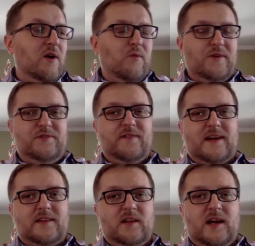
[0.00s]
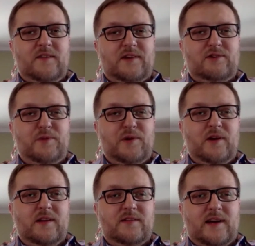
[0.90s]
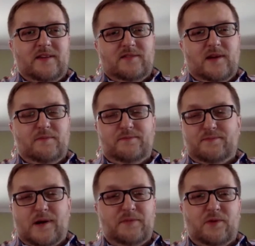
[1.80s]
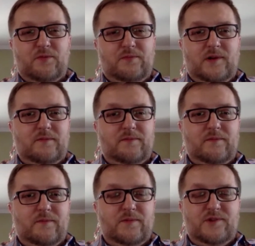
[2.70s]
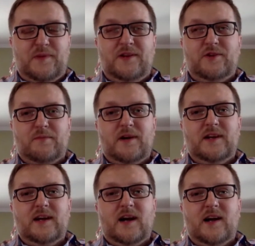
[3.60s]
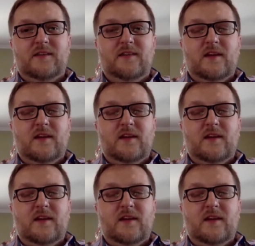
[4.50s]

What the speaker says: once you've got the life experience, I'd say probably spend your money on